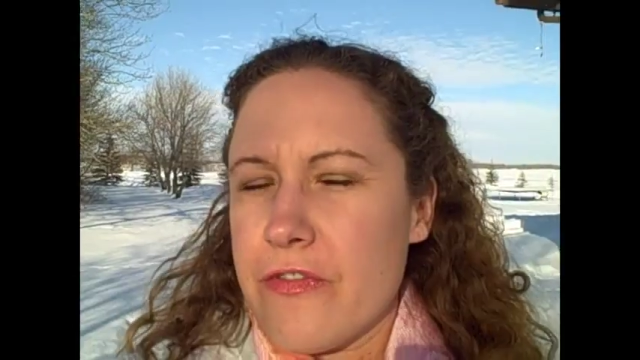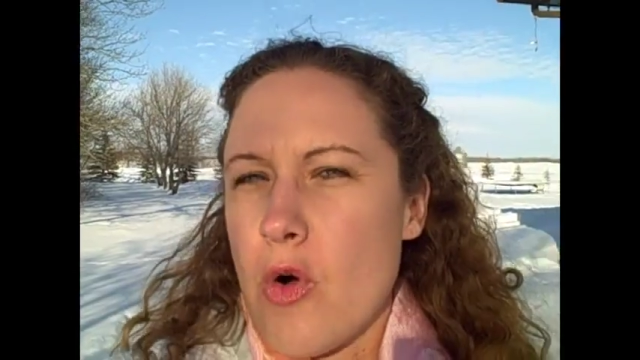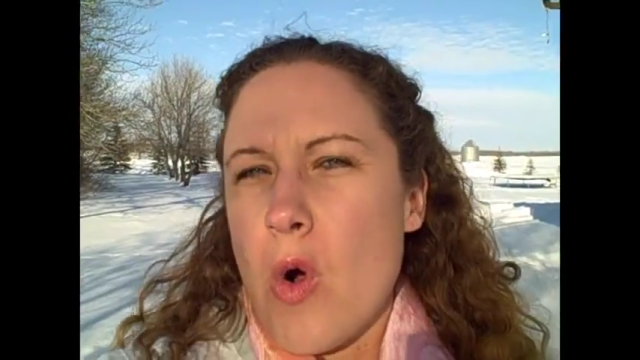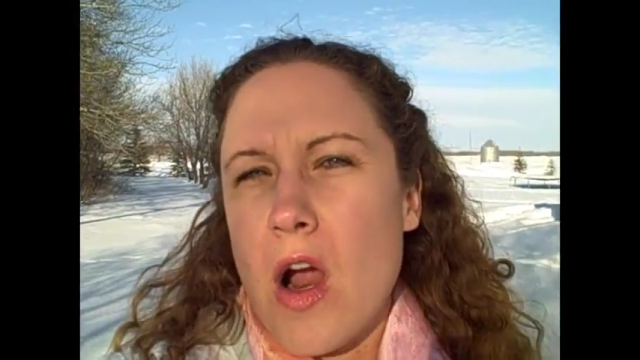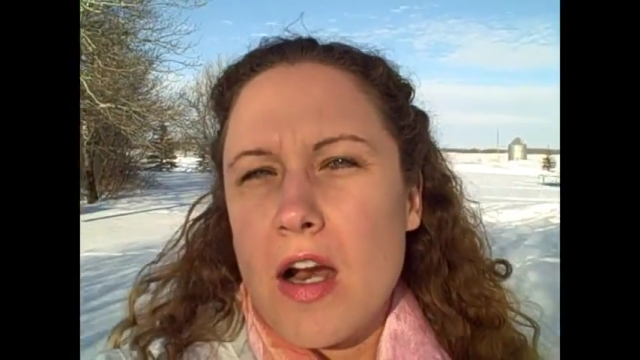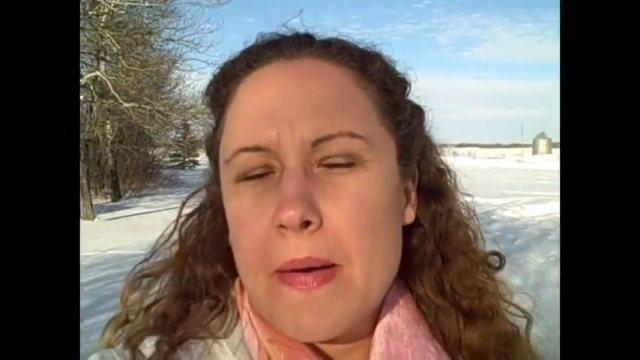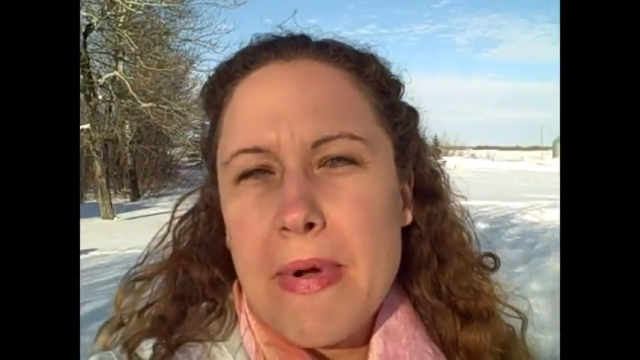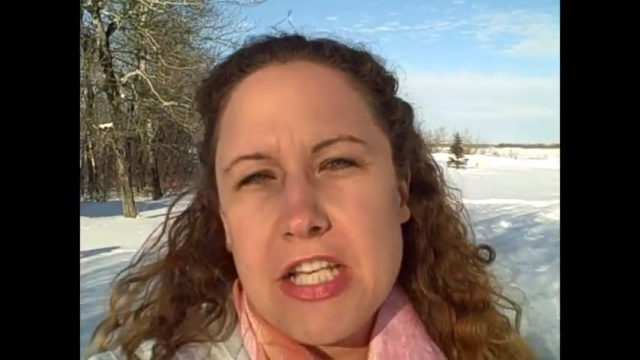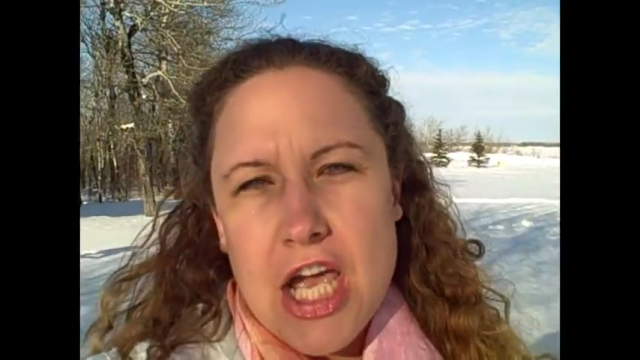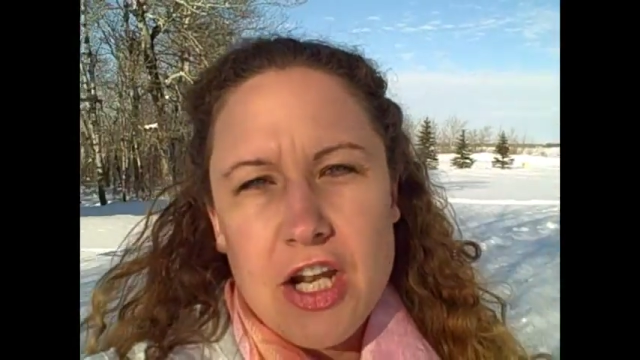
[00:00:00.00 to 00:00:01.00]
for
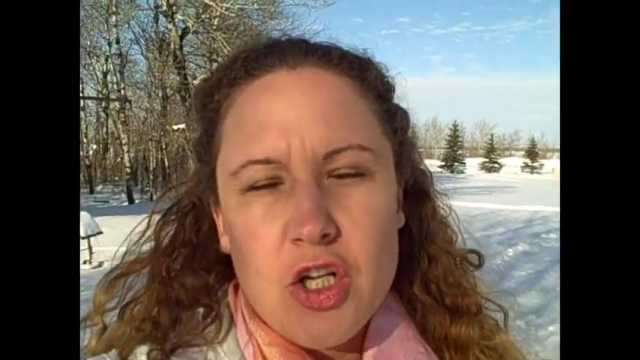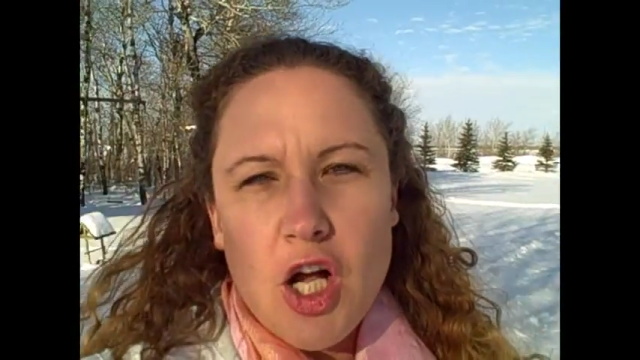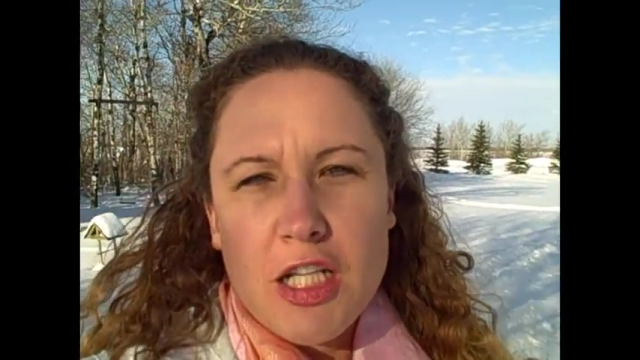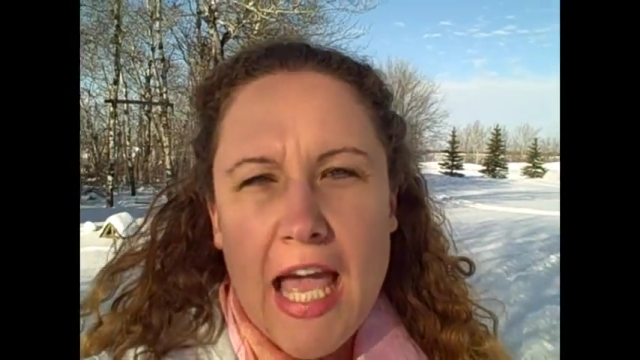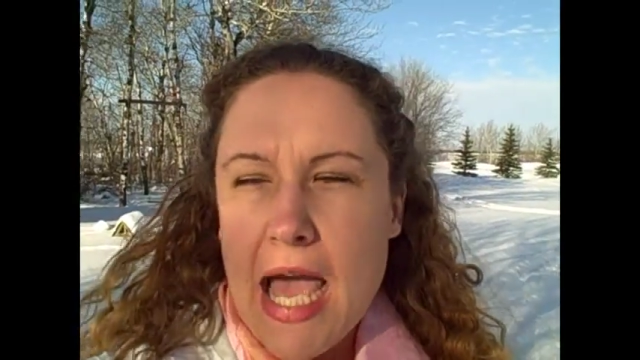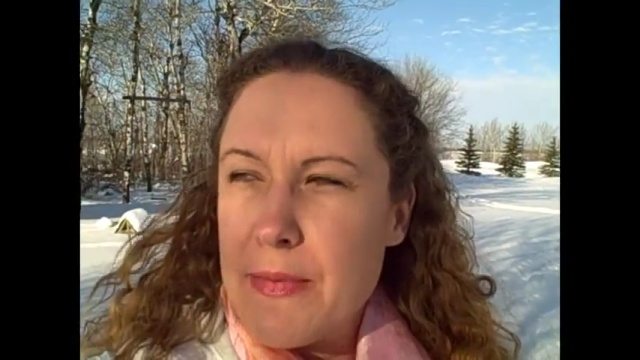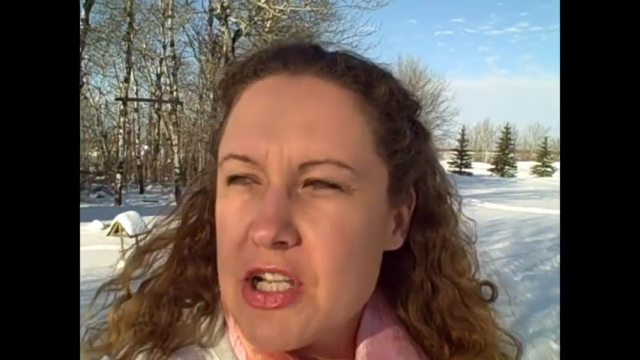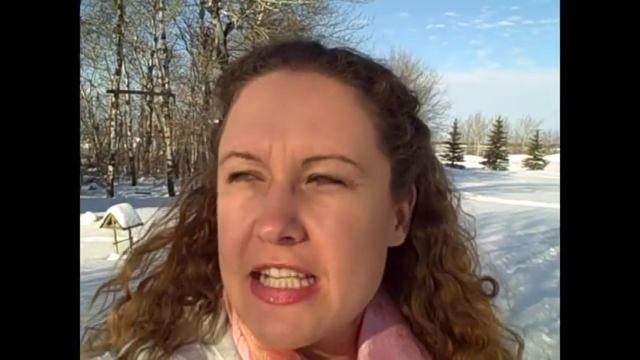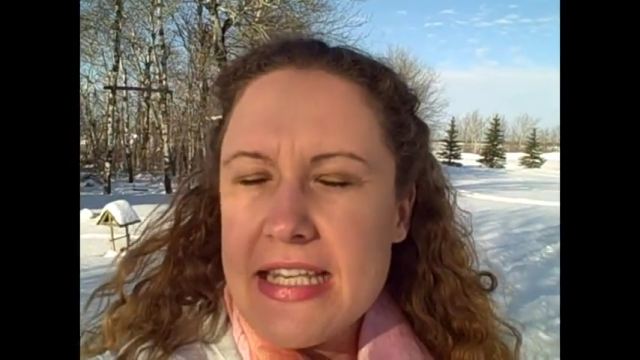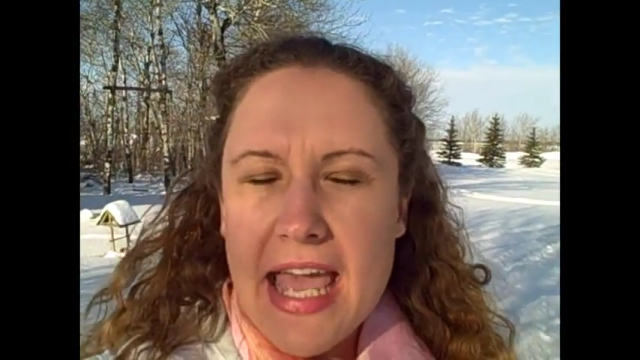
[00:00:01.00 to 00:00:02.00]
my channel called
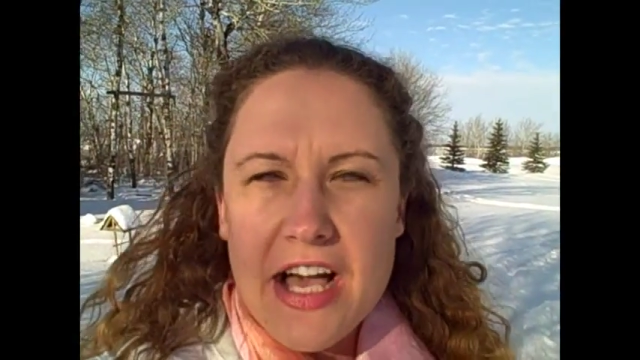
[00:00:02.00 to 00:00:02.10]
Hammers and